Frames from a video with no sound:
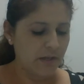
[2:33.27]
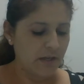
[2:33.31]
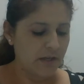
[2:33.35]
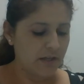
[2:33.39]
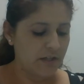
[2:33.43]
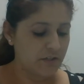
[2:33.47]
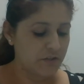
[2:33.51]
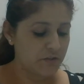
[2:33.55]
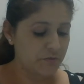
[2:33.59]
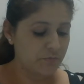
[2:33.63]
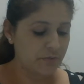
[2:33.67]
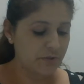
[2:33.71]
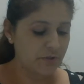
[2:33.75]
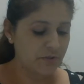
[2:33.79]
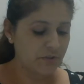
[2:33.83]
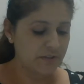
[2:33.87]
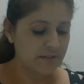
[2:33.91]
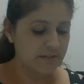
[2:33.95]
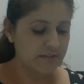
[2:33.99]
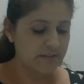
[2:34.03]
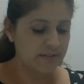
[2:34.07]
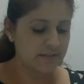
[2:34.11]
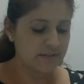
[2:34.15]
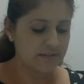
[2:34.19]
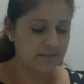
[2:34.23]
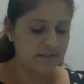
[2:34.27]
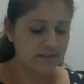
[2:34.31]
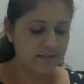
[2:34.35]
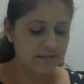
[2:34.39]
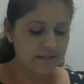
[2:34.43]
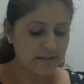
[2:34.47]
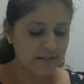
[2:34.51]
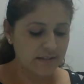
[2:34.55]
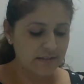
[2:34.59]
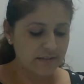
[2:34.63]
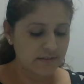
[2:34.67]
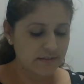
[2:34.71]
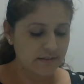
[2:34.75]
experiences,
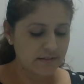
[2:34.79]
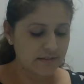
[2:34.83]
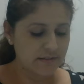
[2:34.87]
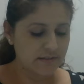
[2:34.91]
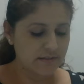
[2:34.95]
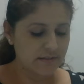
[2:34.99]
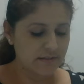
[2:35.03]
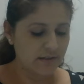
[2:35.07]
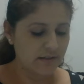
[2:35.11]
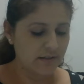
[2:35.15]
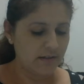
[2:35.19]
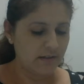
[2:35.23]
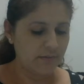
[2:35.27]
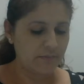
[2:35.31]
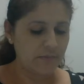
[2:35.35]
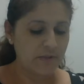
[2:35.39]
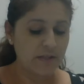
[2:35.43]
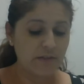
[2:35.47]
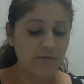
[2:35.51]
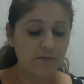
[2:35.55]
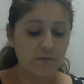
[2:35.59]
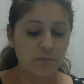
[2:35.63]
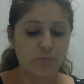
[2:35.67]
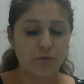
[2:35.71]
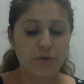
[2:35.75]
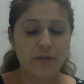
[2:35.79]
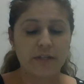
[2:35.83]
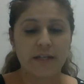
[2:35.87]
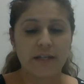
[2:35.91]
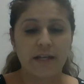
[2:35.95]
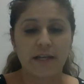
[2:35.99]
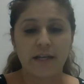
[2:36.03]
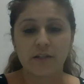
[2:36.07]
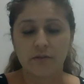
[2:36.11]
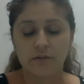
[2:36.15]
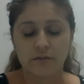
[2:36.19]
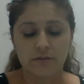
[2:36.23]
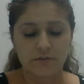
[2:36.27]
diseases, even
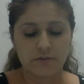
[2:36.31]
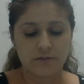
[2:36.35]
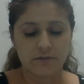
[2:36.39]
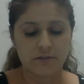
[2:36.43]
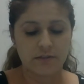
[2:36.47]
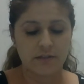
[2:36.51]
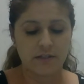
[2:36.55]
prenatal.